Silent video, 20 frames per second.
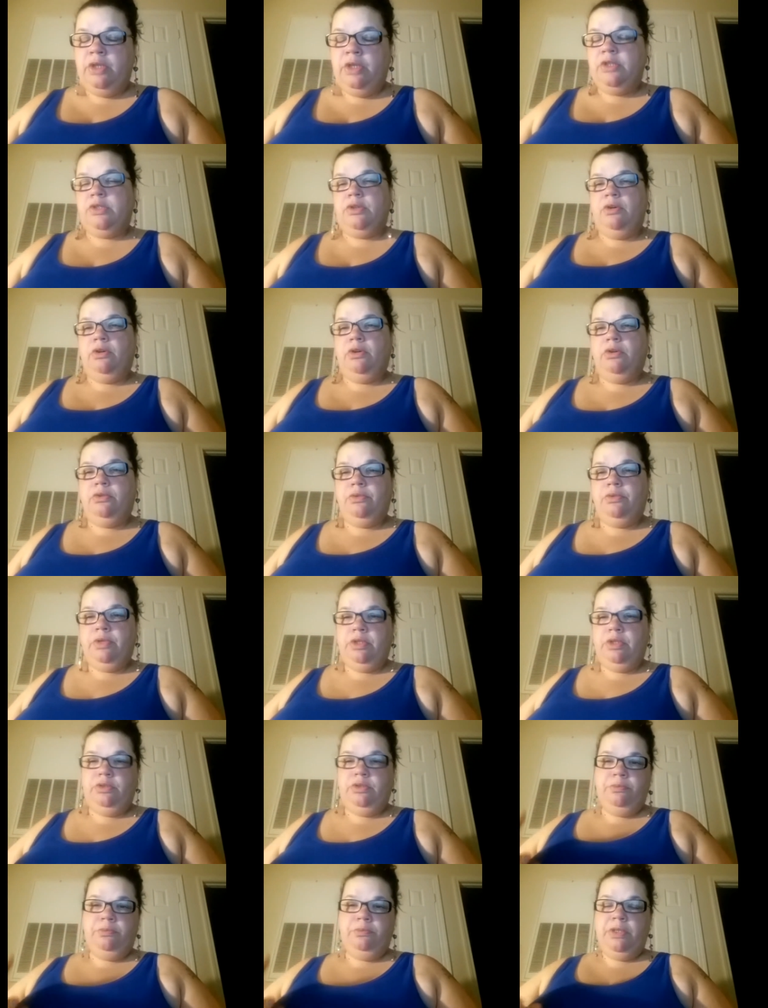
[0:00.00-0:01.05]
So when
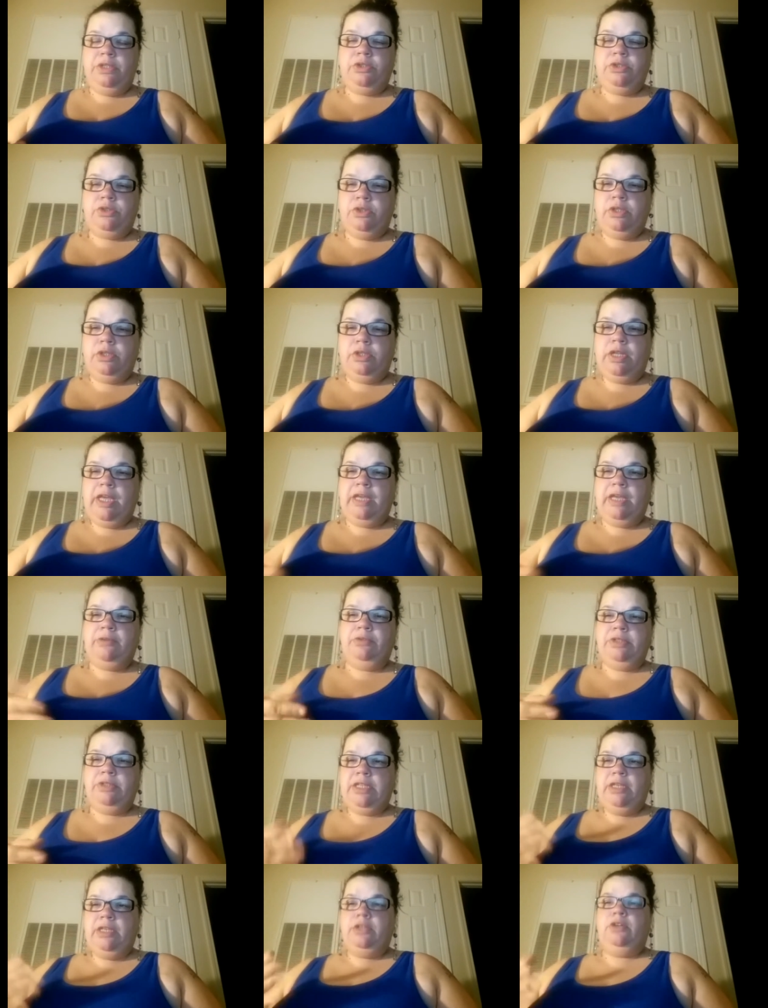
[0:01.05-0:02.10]
you mention like,
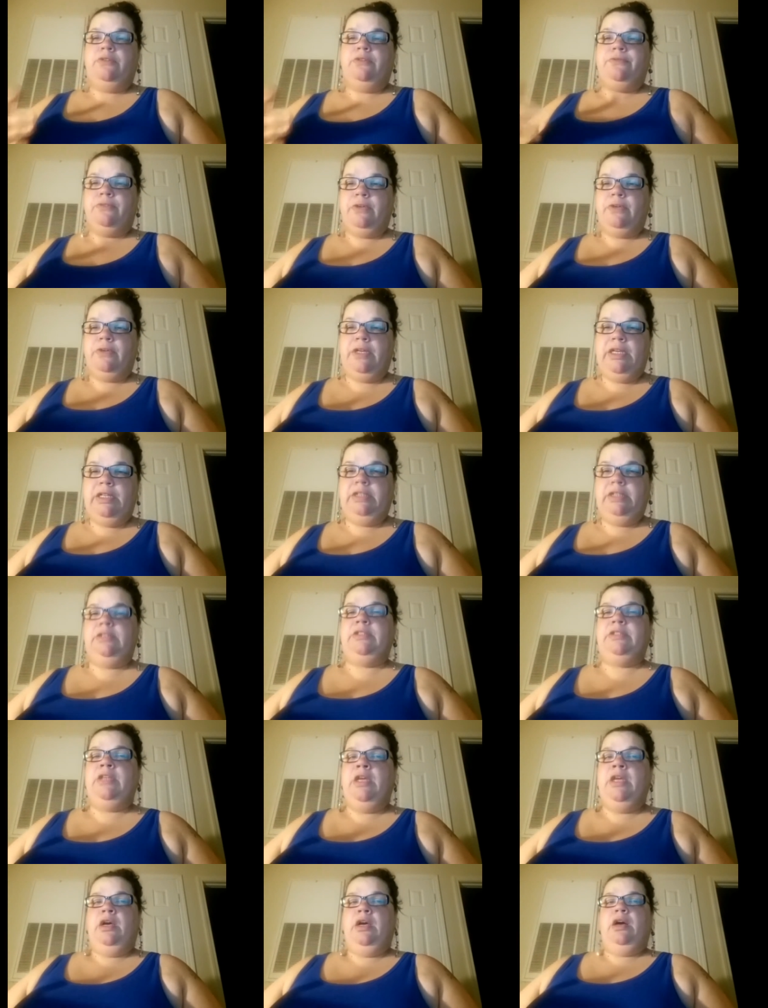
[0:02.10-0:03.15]
well, tell your friends
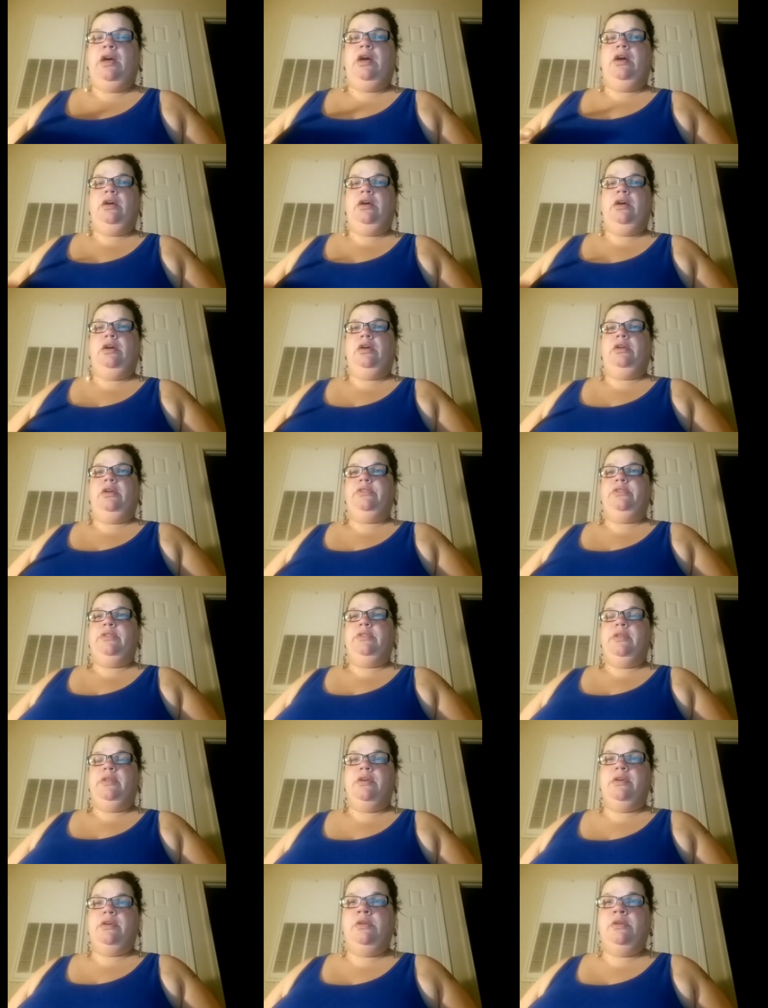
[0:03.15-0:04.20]

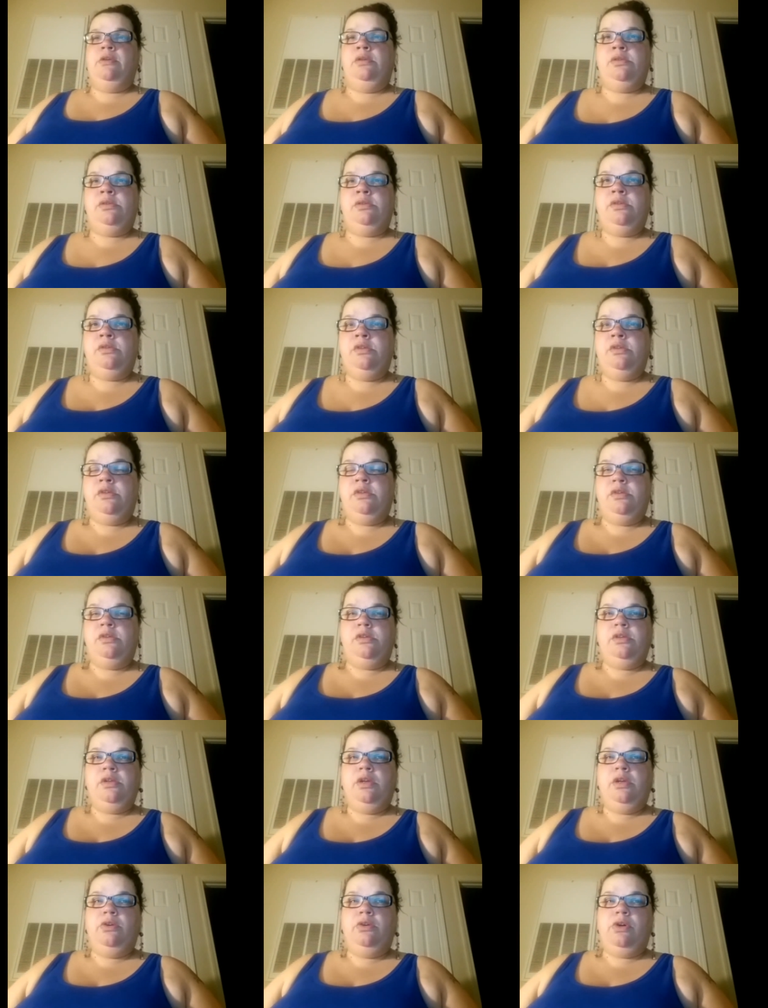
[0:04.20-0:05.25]
to,
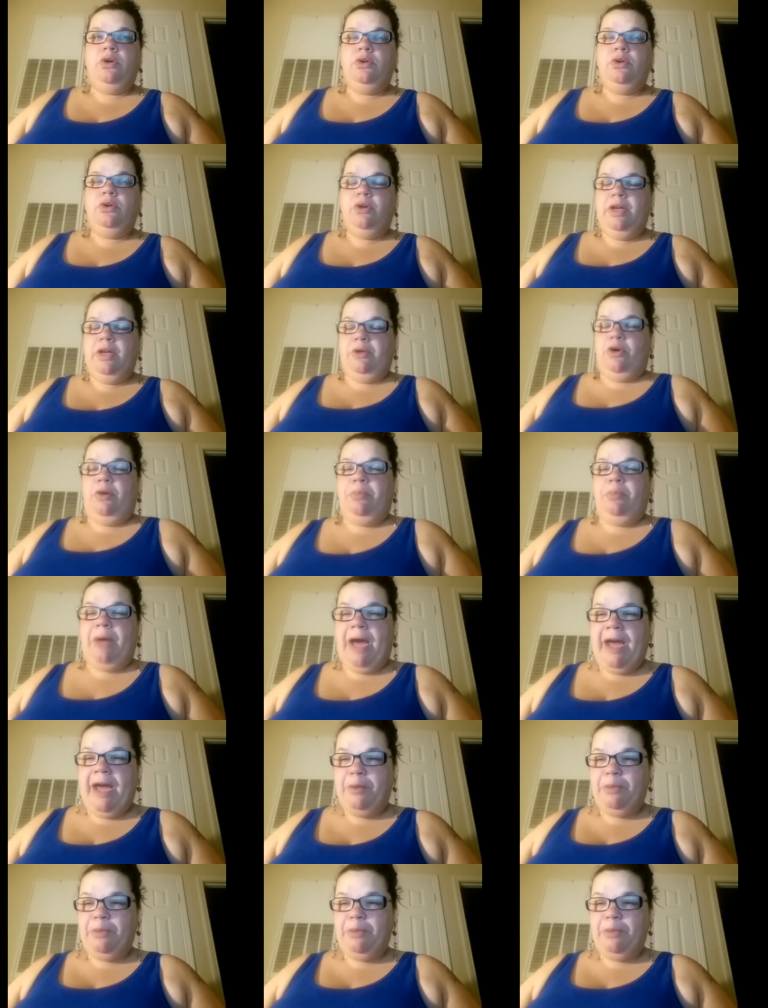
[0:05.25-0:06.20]
you know, go or buy them a